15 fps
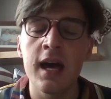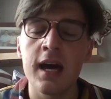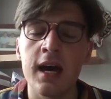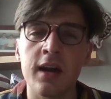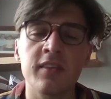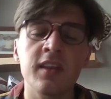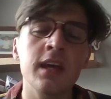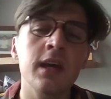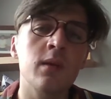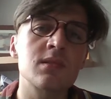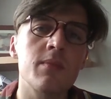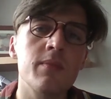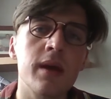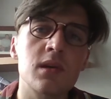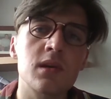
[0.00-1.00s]
And I think it was
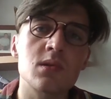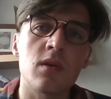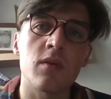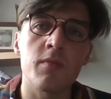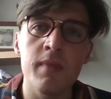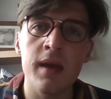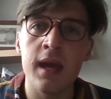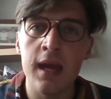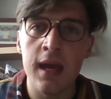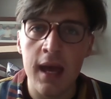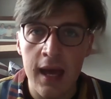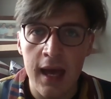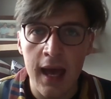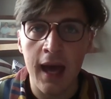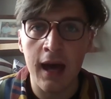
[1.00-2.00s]
a mixture of me
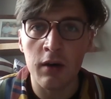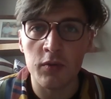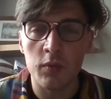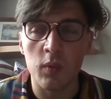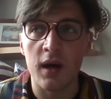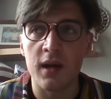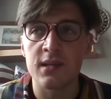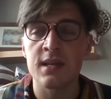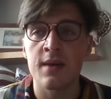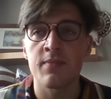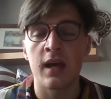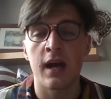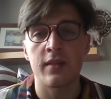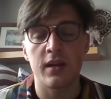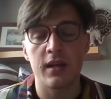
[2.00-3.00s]
health wise
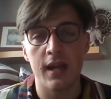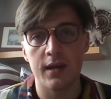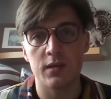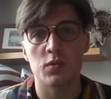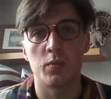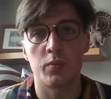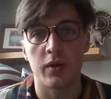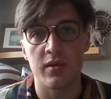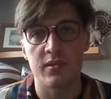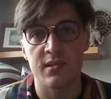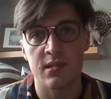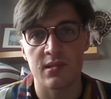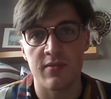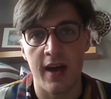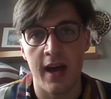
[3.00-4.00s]
and the natural
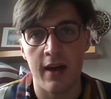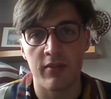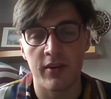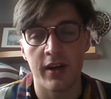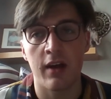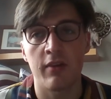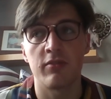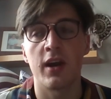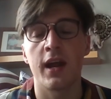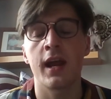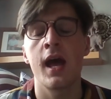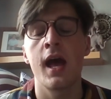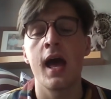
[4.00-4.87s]
process of hair recovering.